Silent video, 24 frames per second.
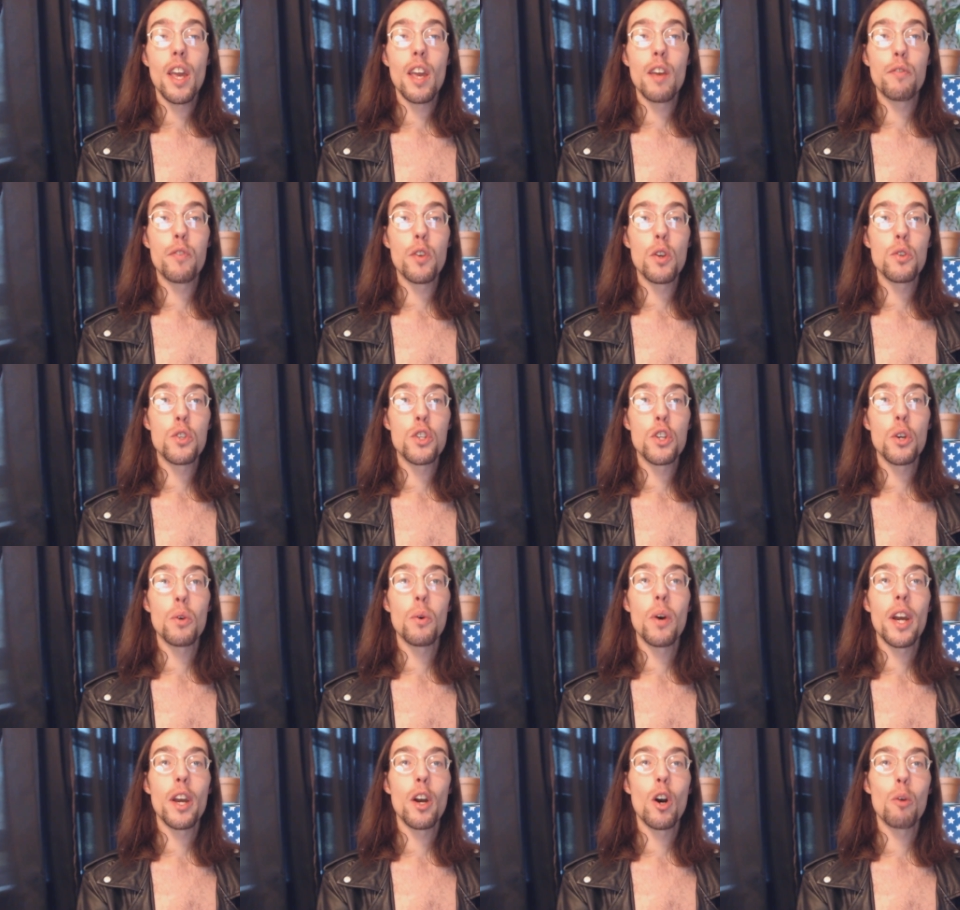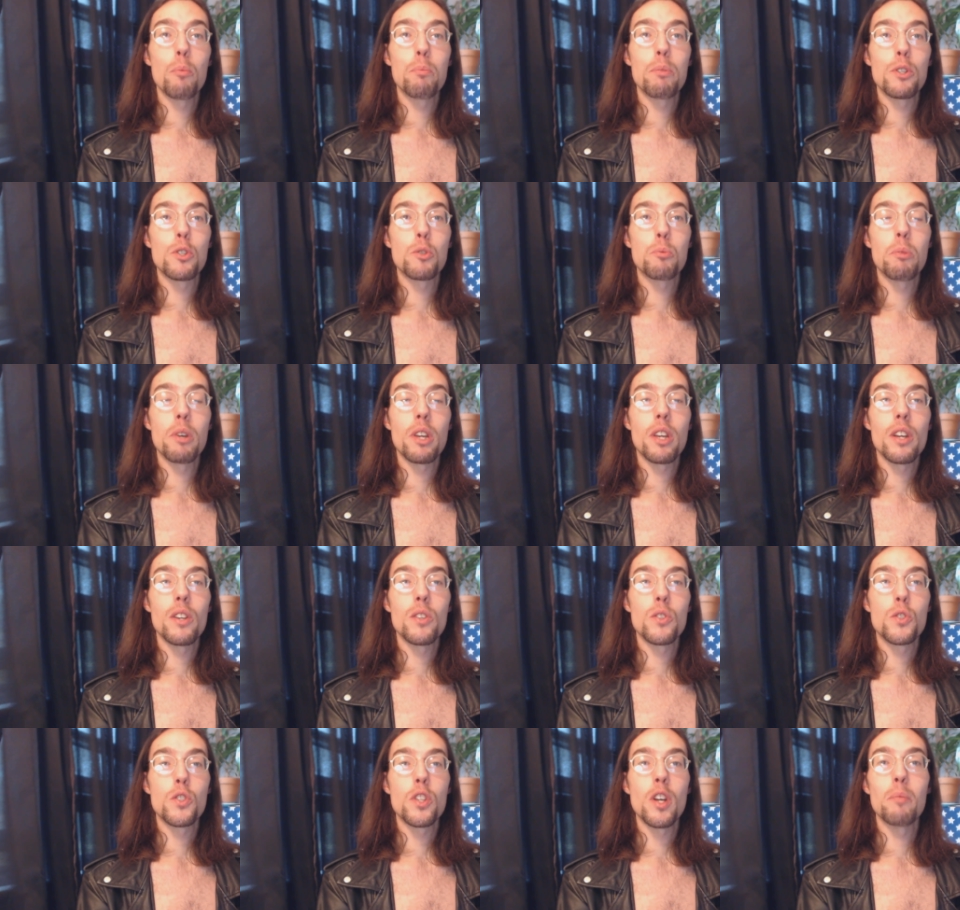If you do, I hope it's
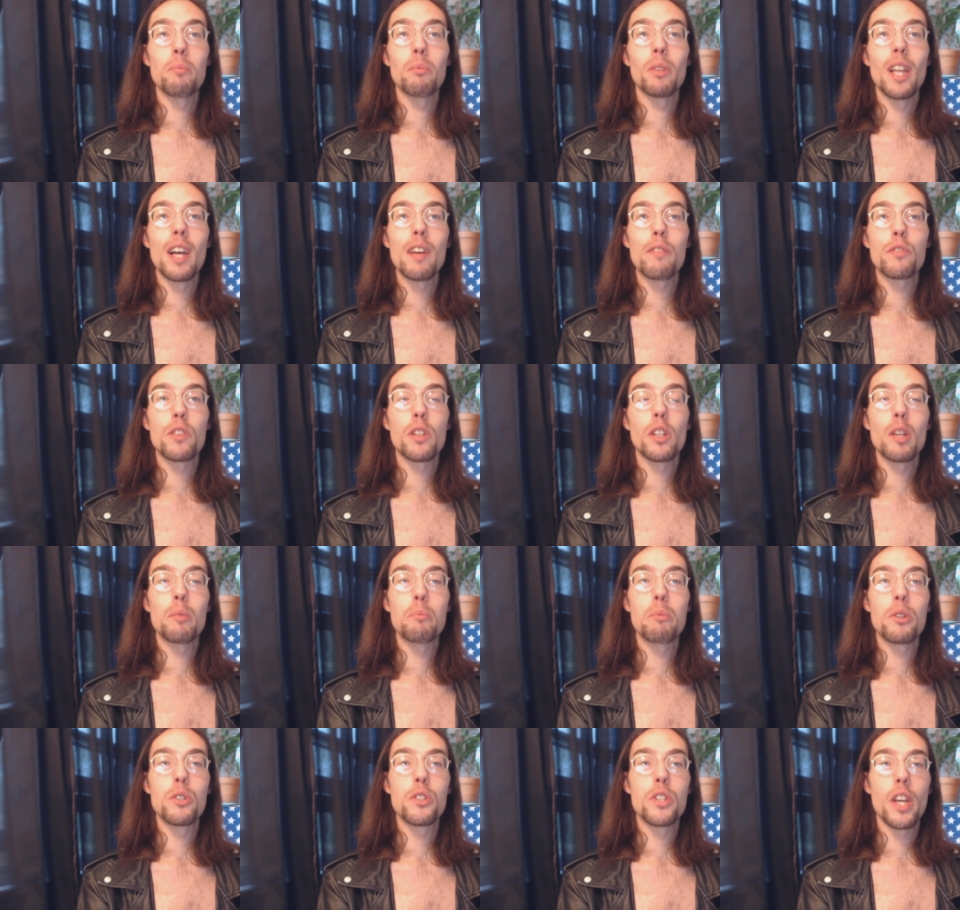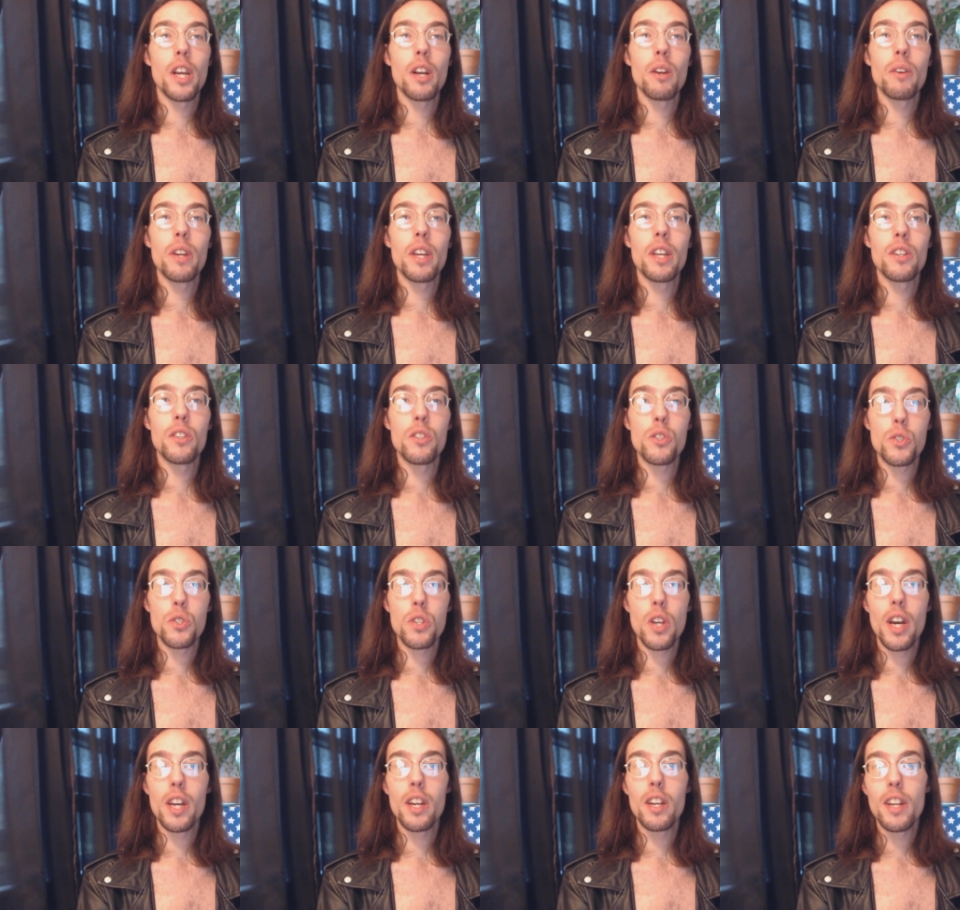because some left libertarian
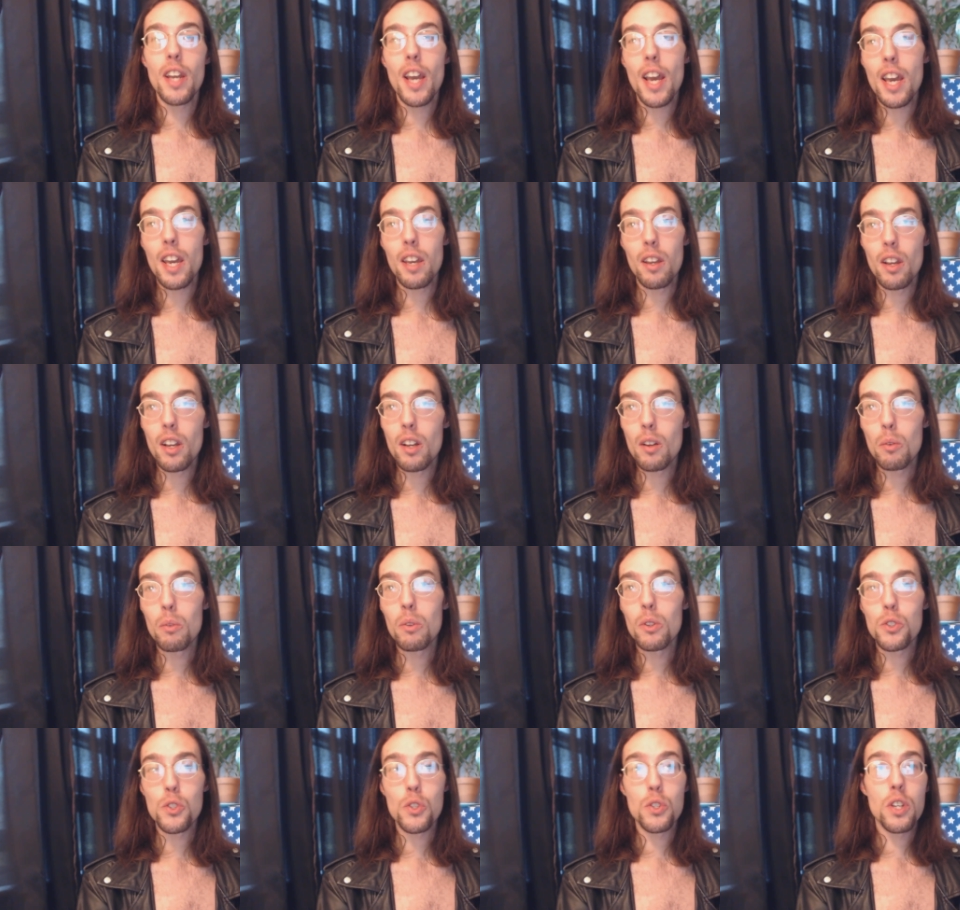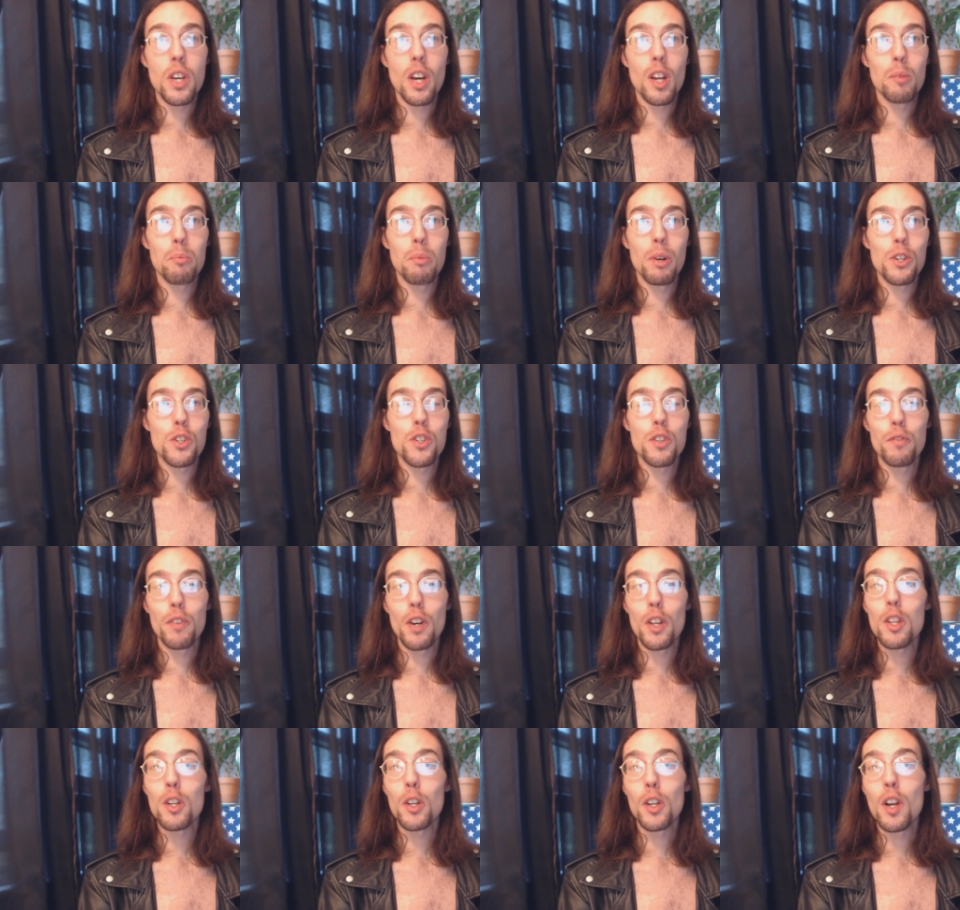decided, hey, oh, we'll just cut a bunch
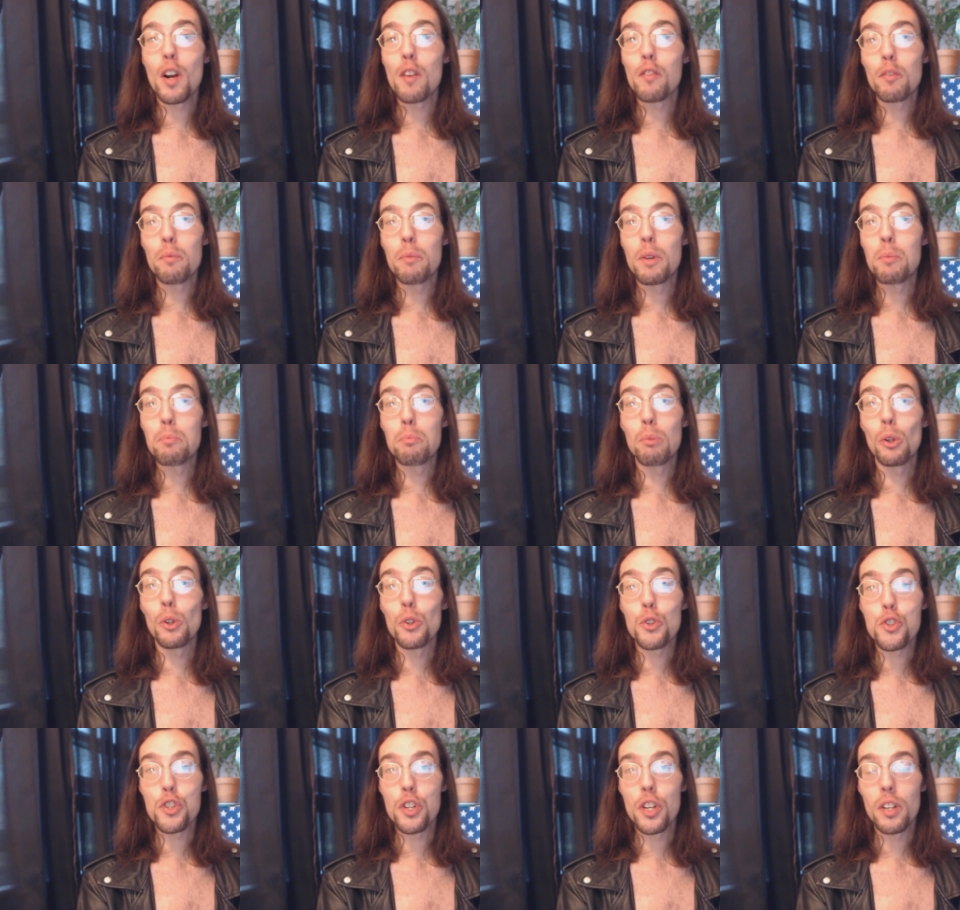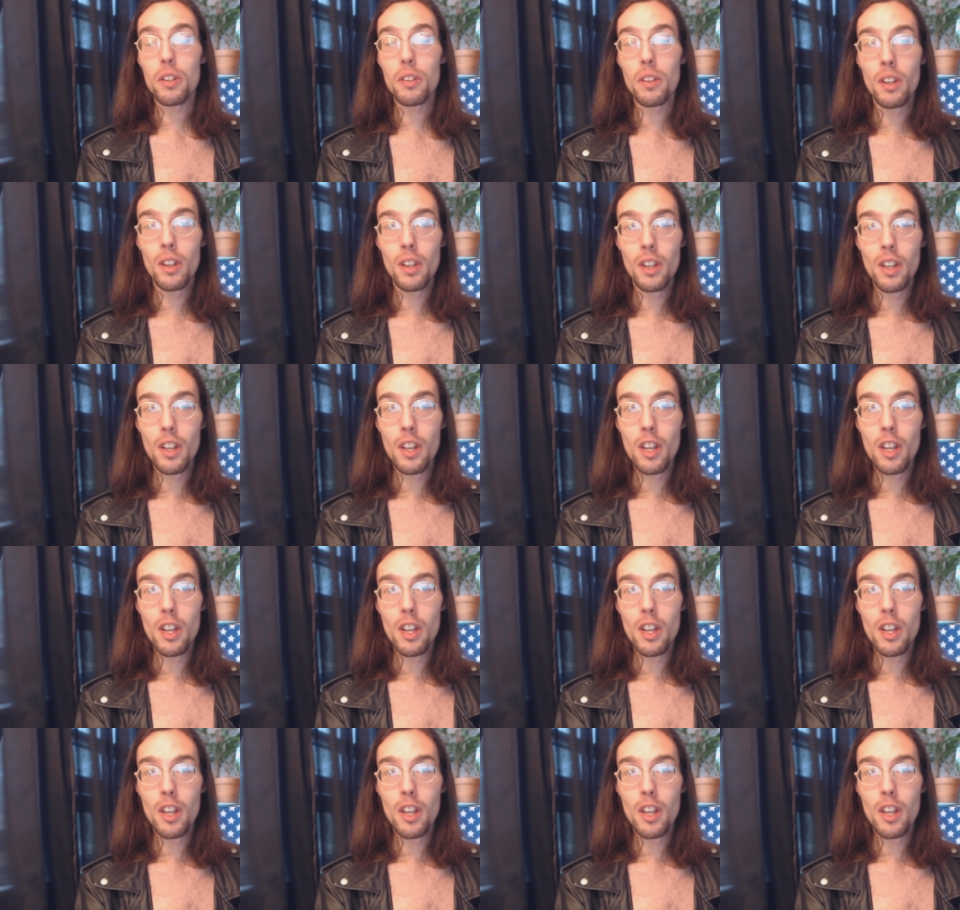of other government bullshit.